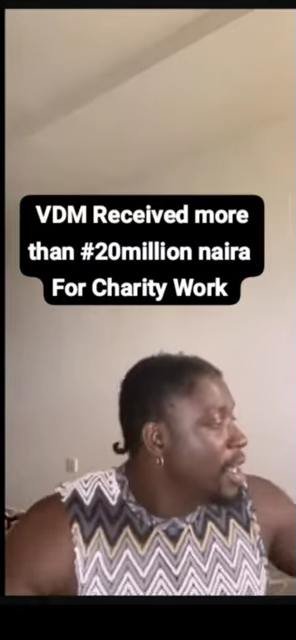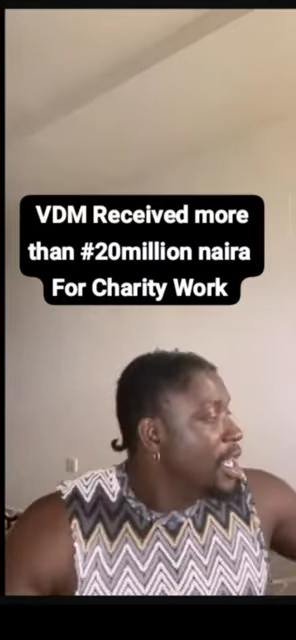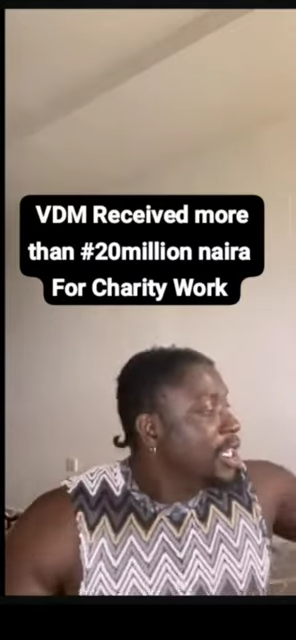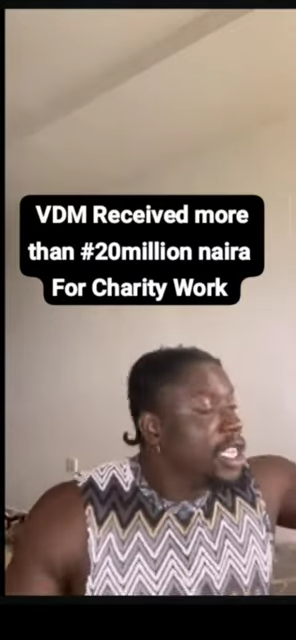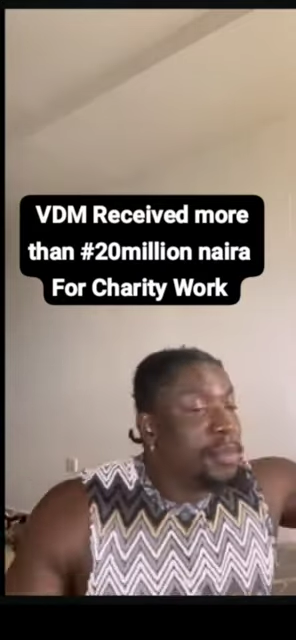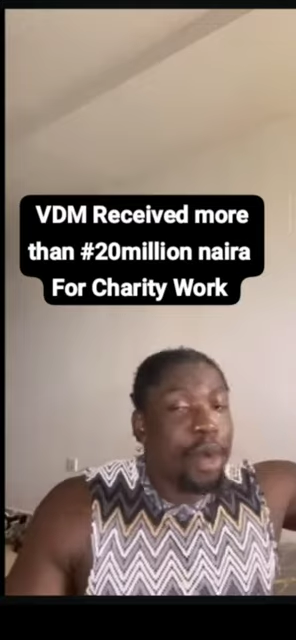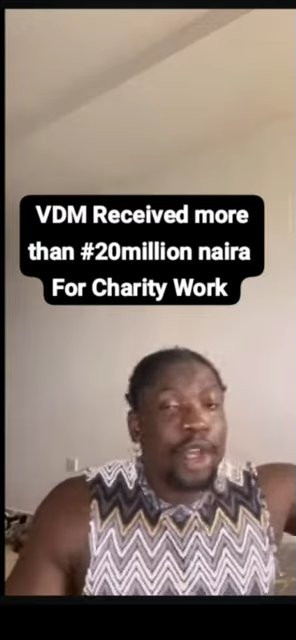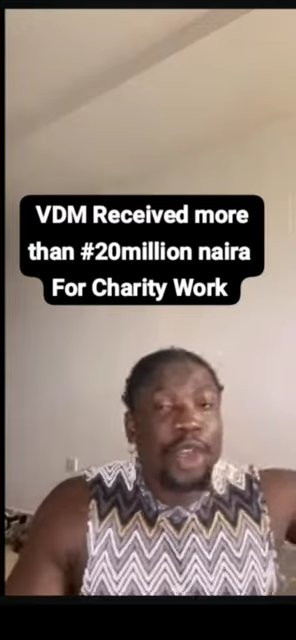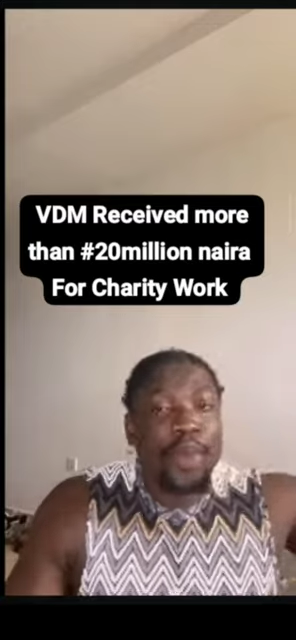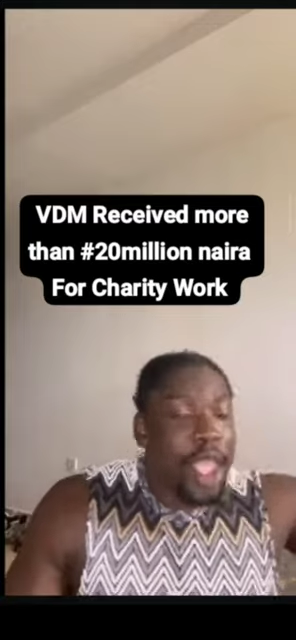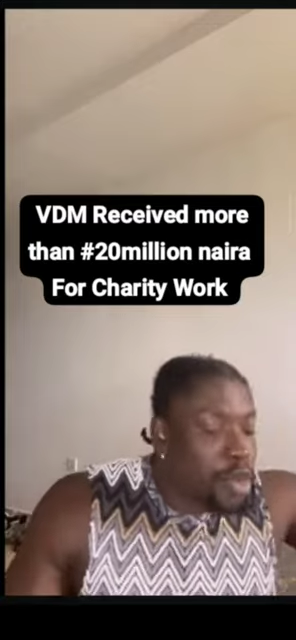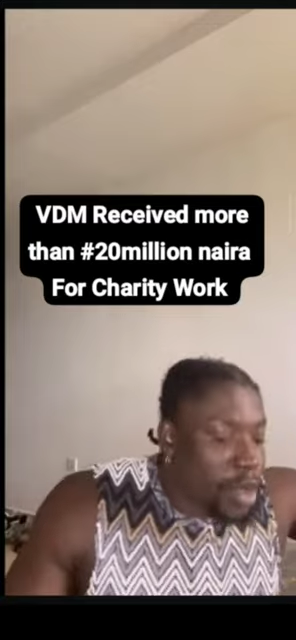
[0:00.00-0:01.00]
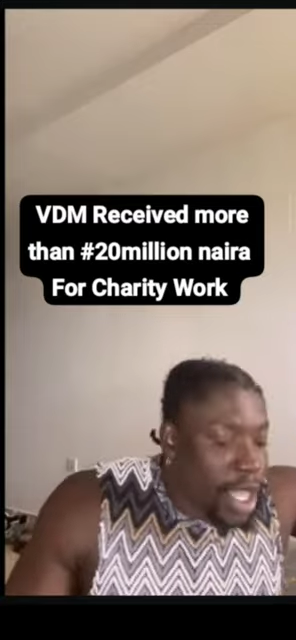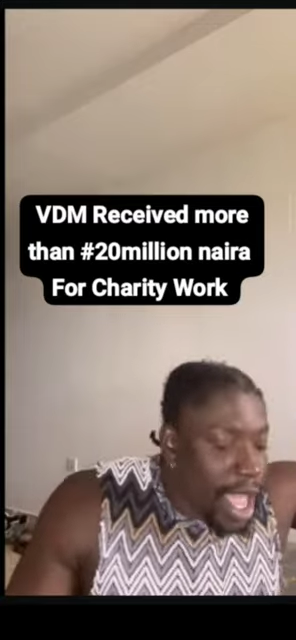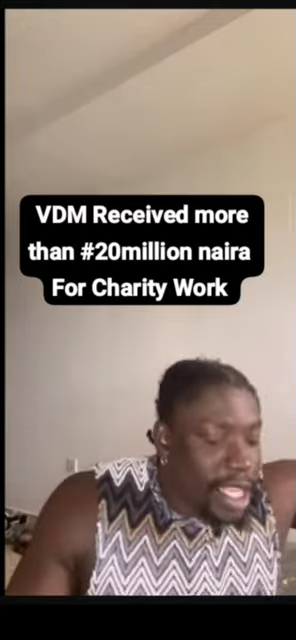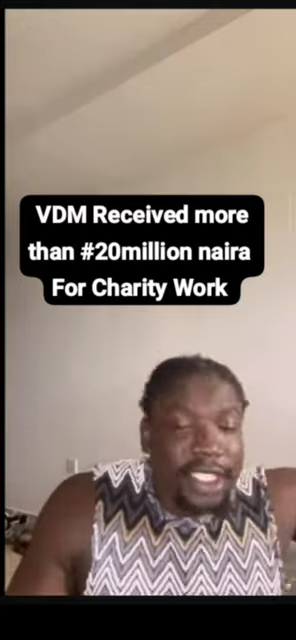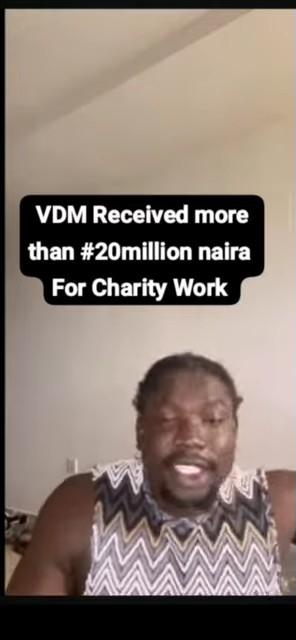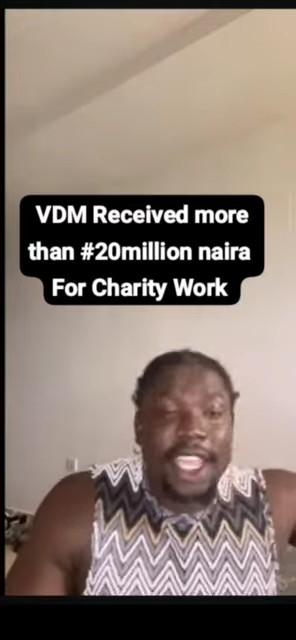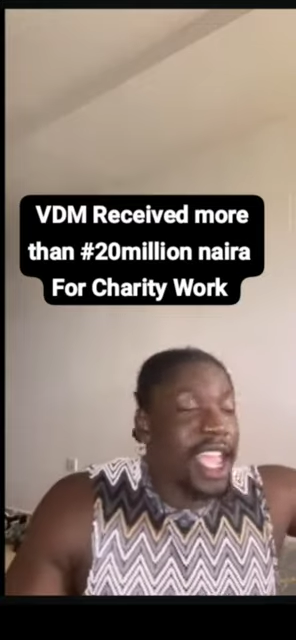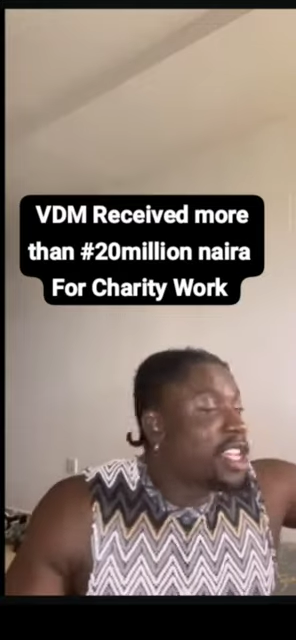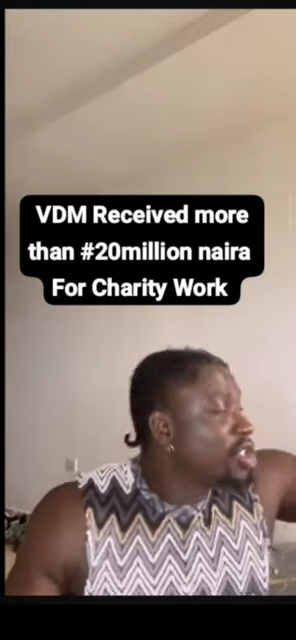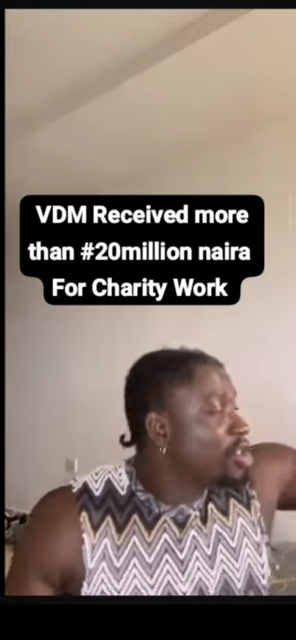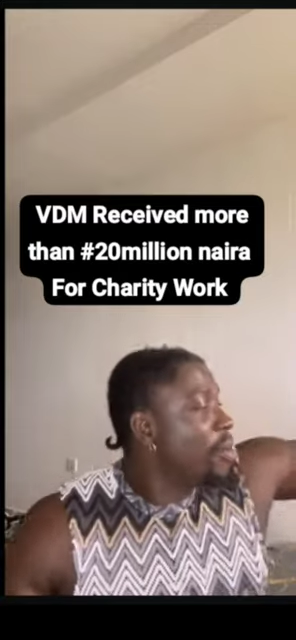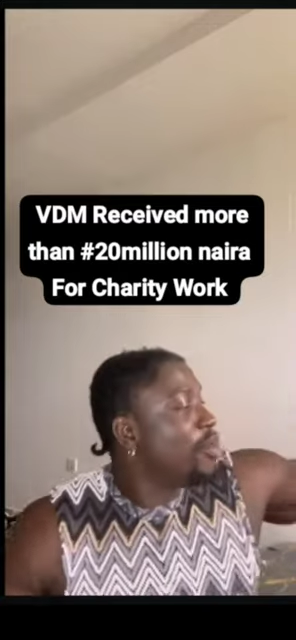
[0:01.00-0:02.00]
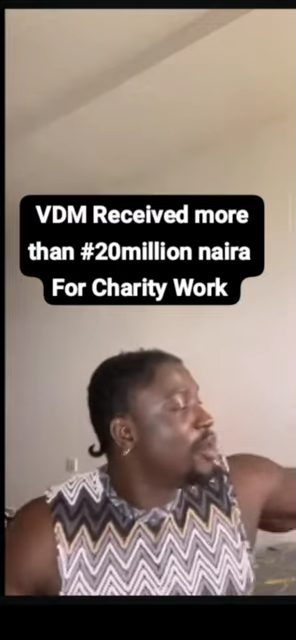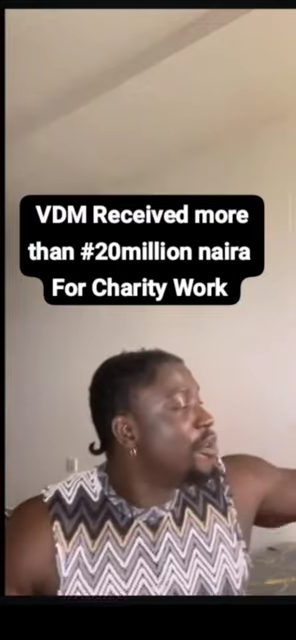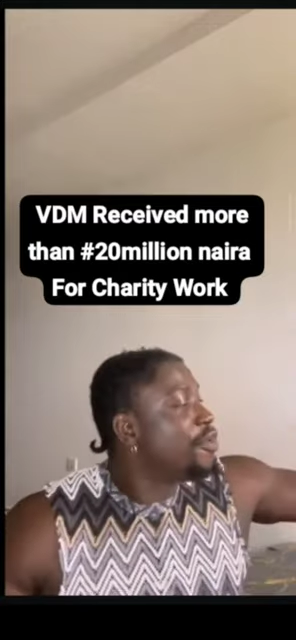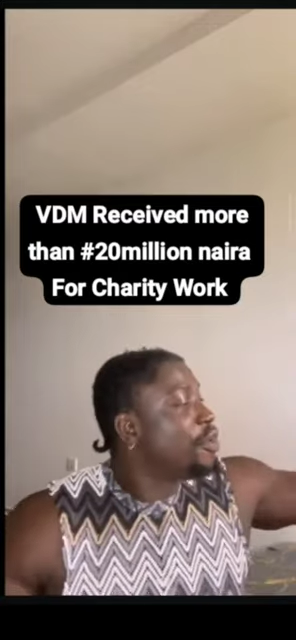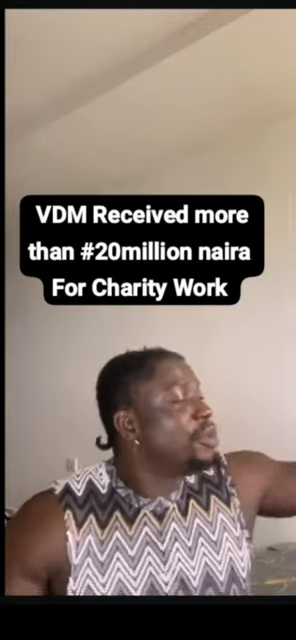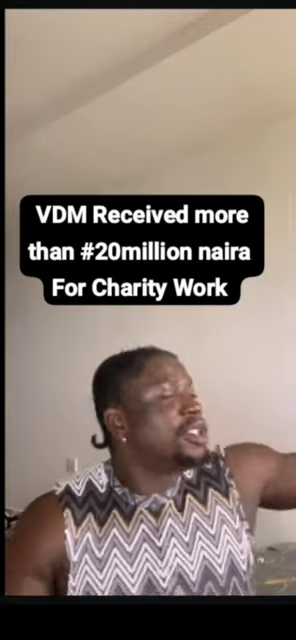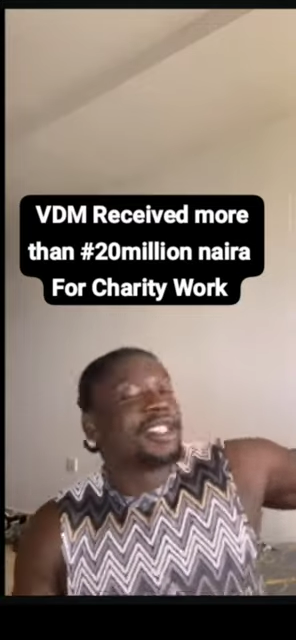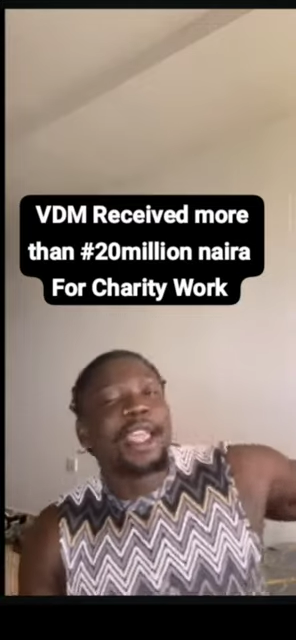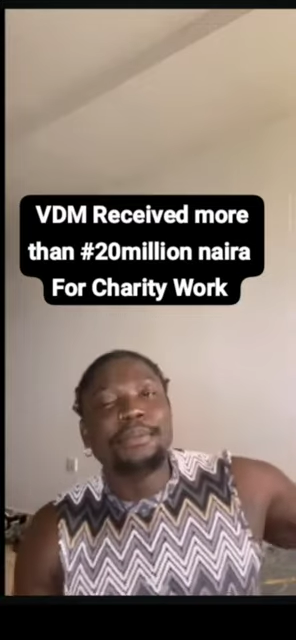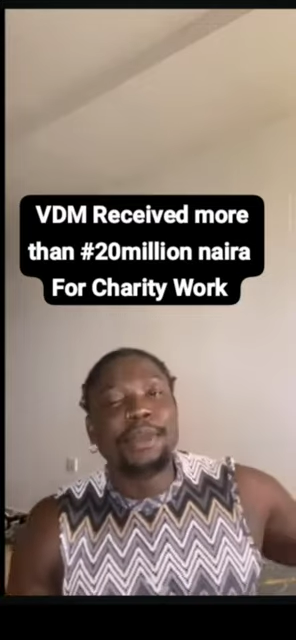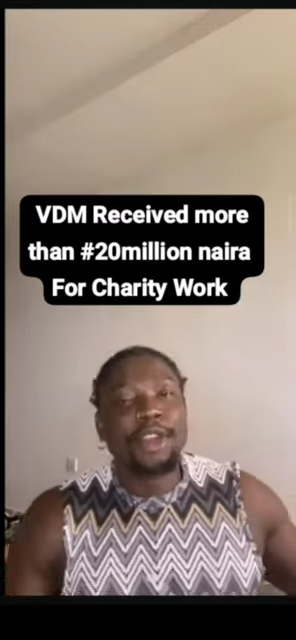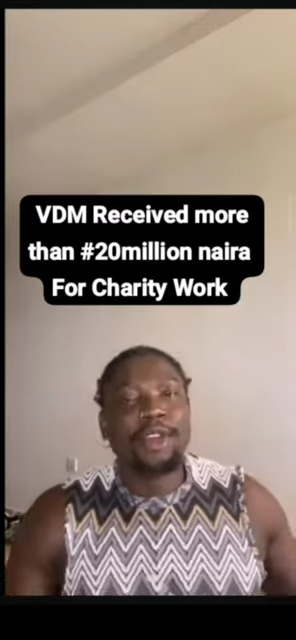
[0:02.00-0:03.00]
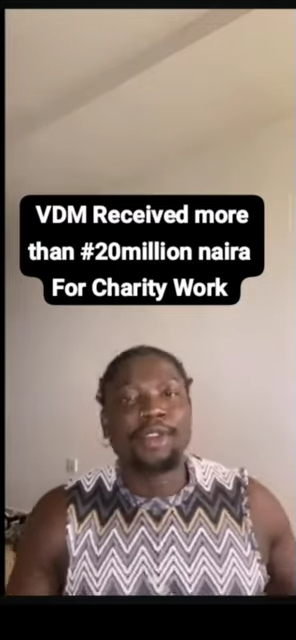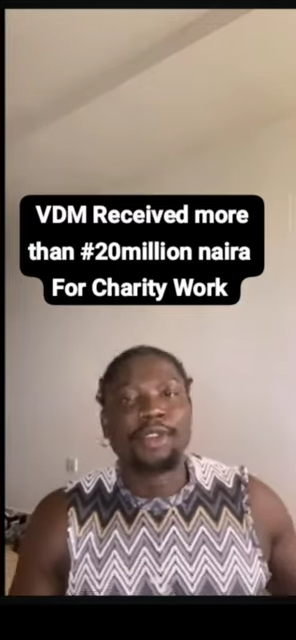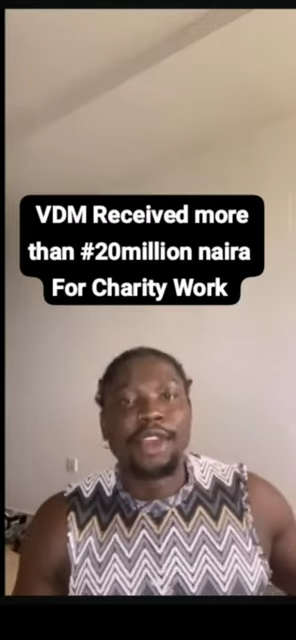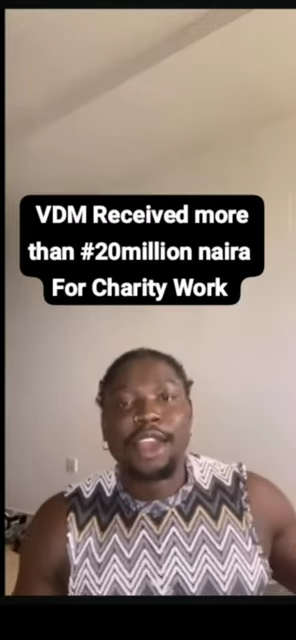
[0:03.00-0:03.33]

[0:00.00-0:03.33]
The money where you get, the extra money from this 10 million,